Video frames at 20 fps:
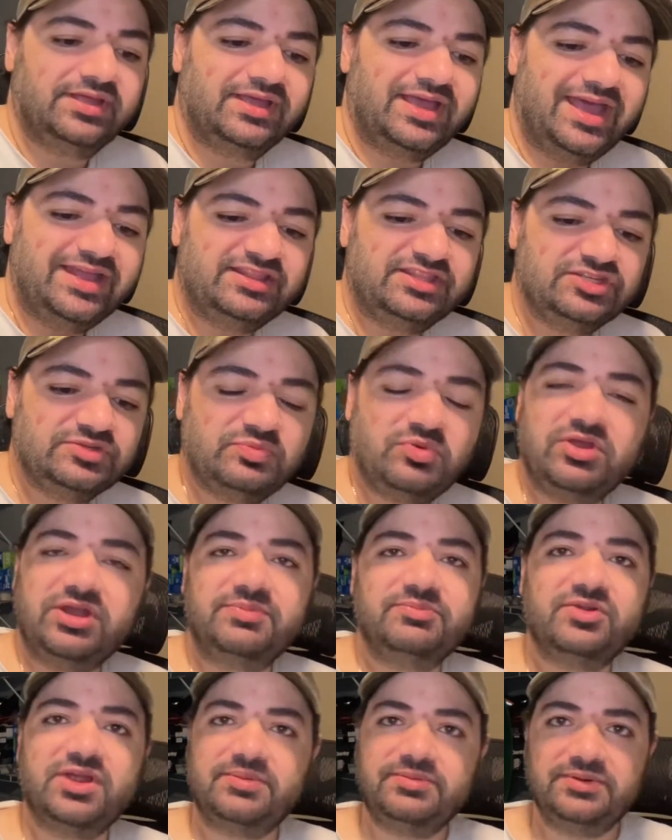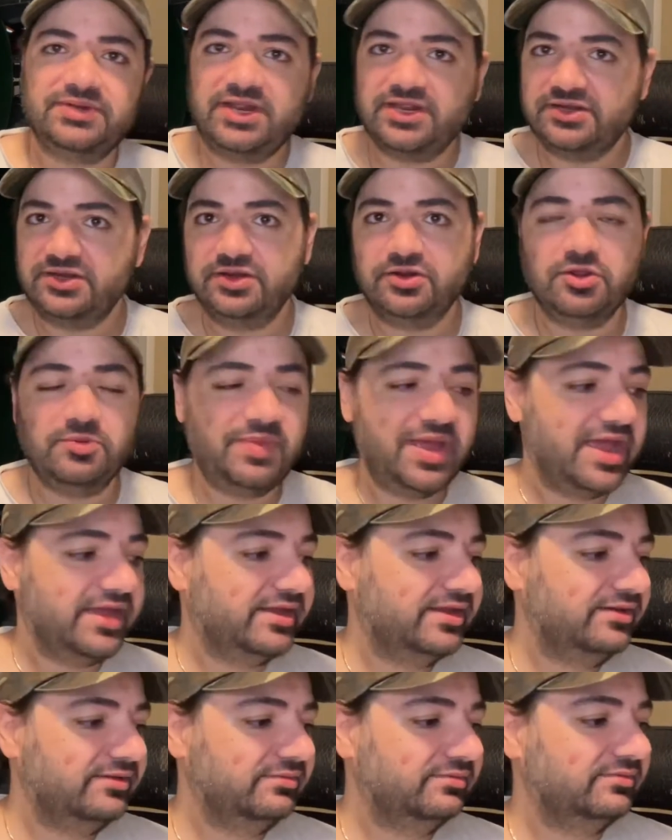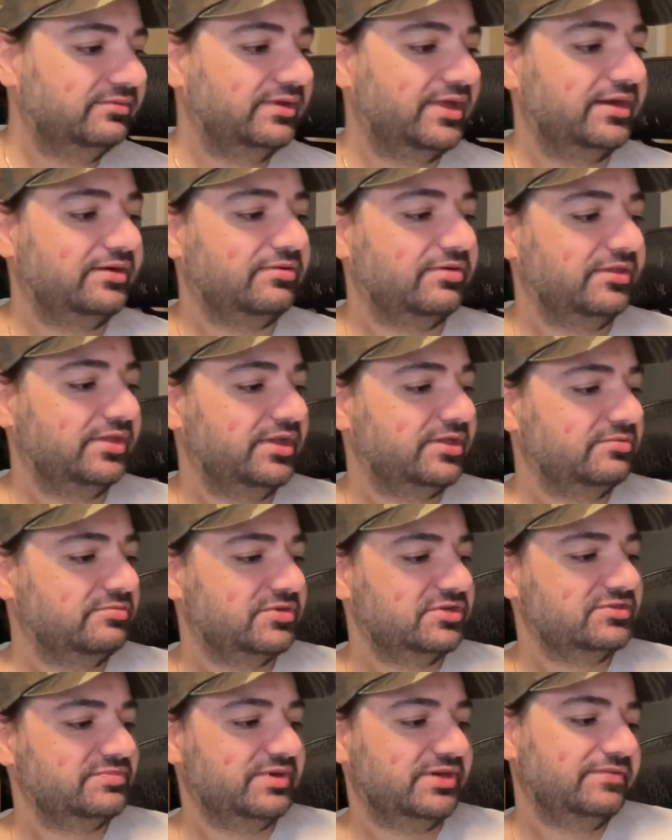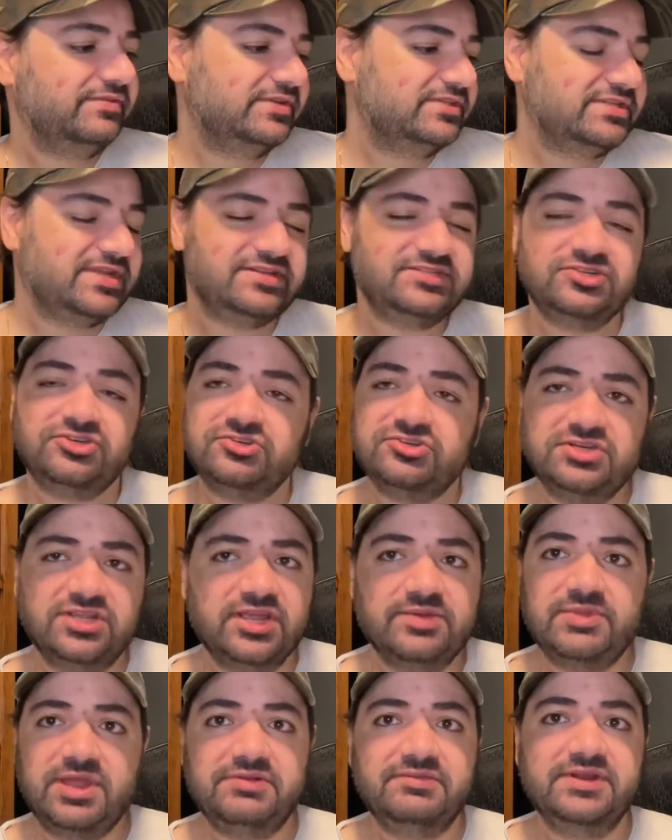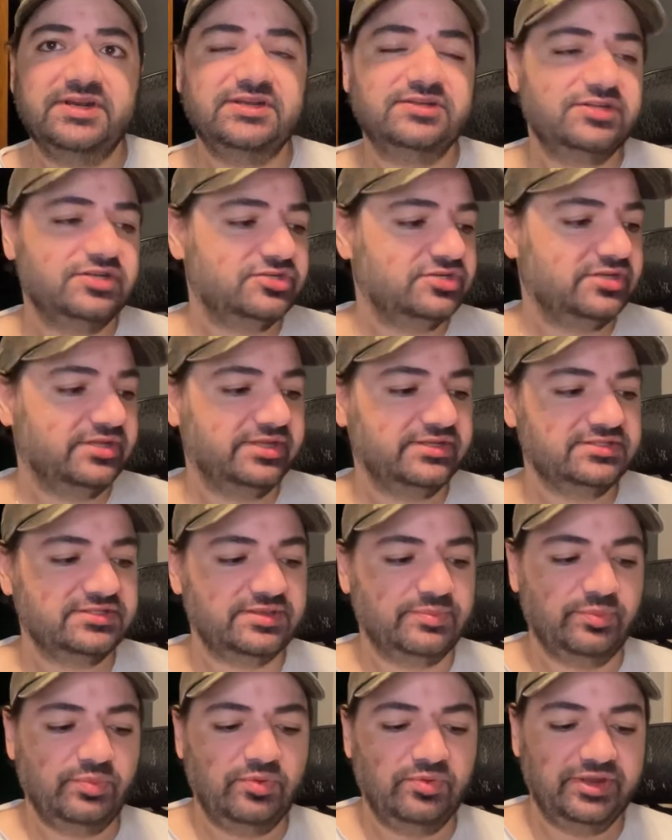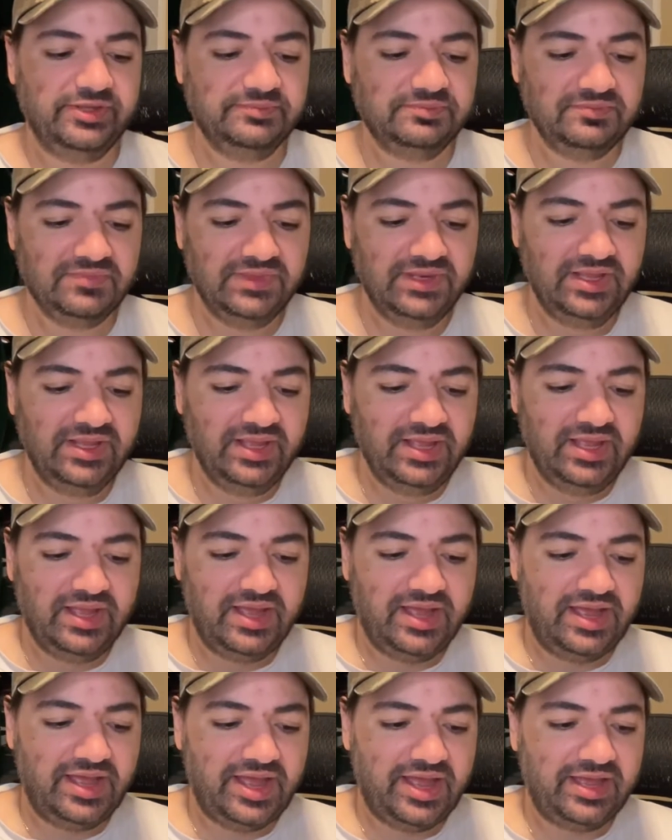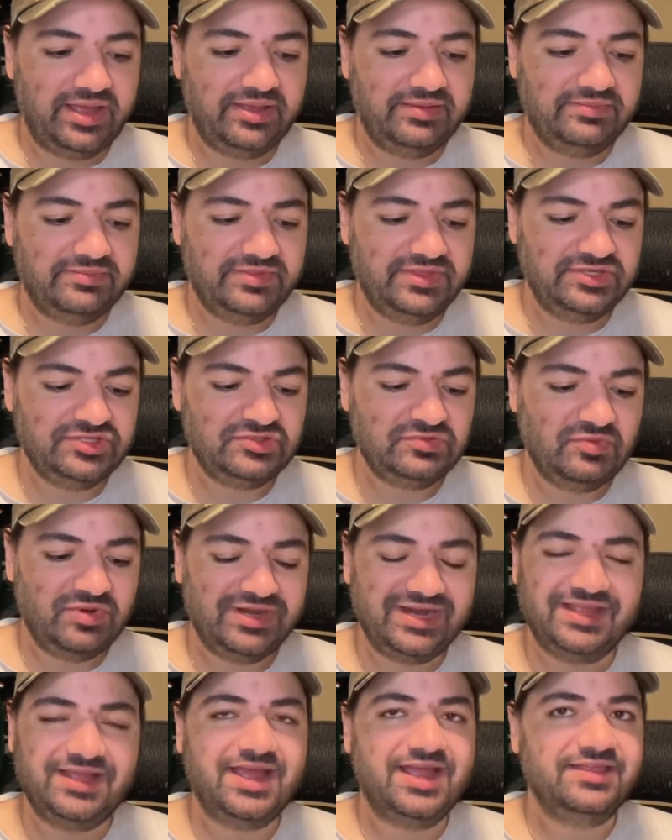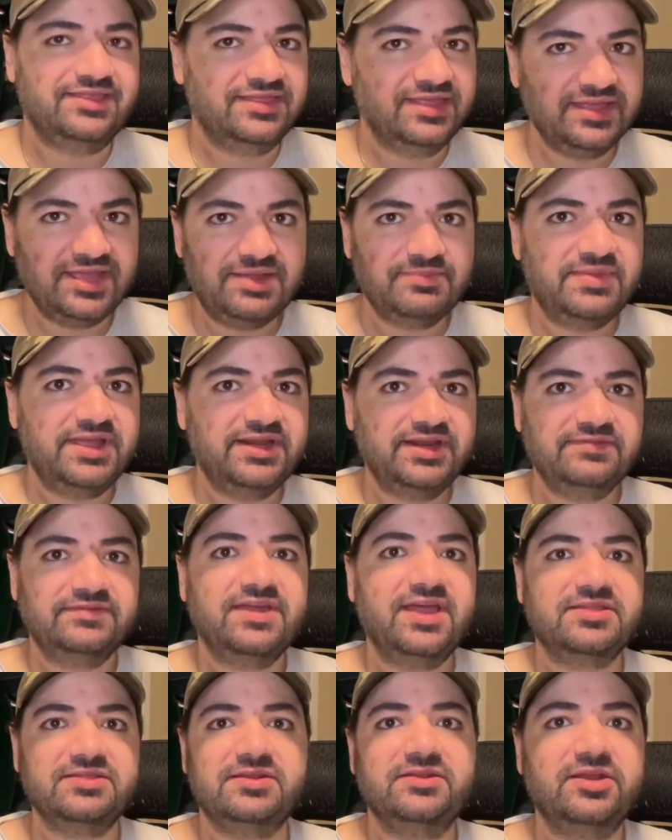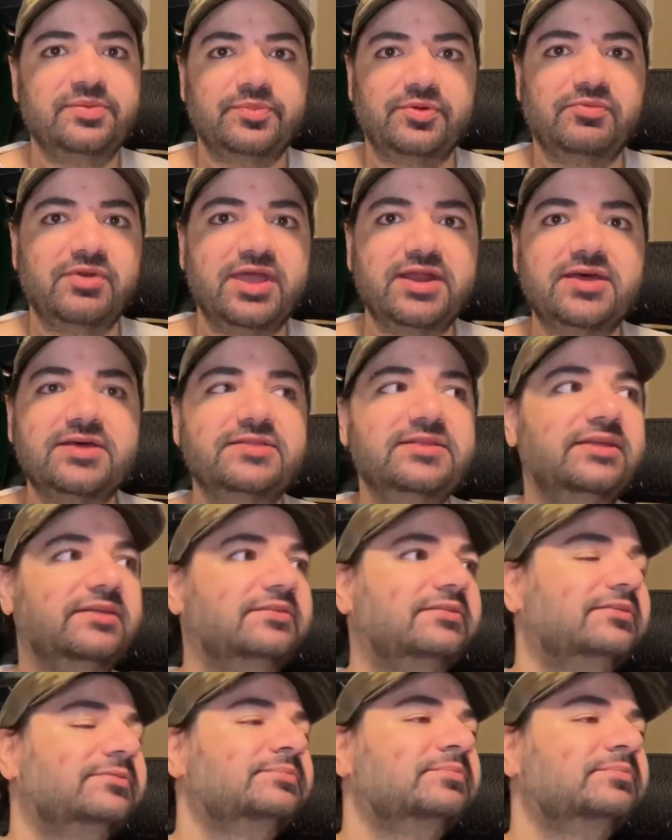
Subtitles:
At this point, I'm probably not going to go back and get all the other ones, but if it sounds interesting, I might read it digitally at some point. This one, I think I might have gotten the number right on this.